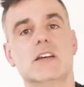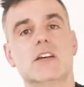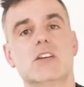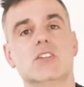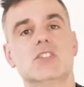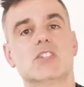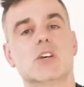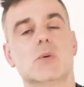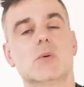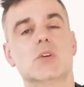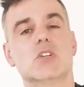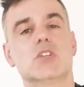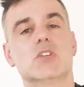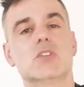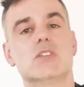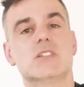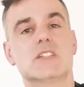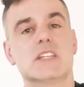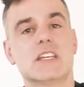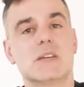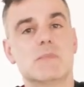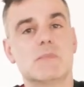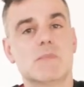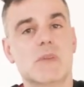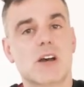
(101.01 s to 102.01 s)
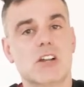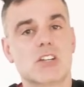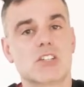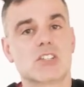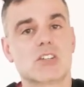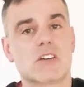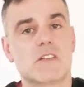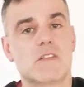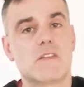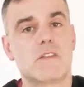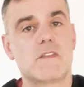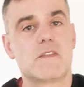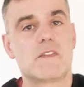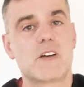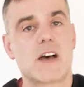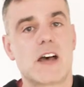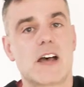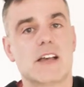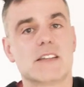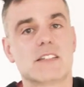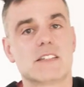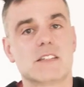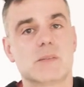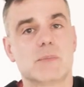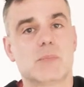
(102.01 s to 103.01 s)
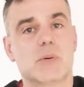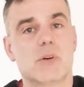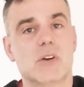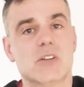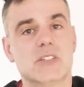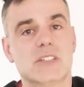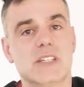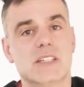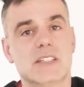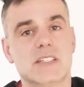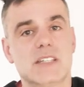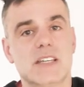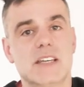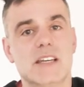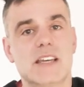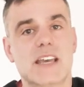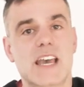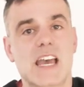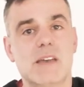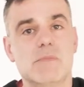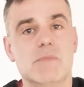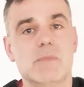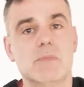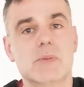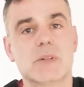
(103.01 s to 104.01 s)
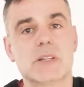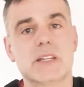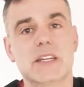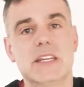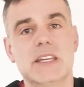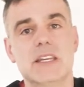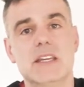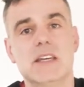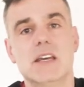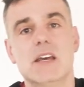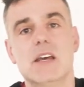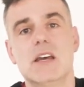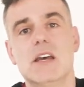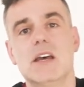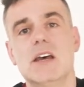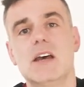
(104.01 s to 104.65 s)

So we should see much faster processing capability.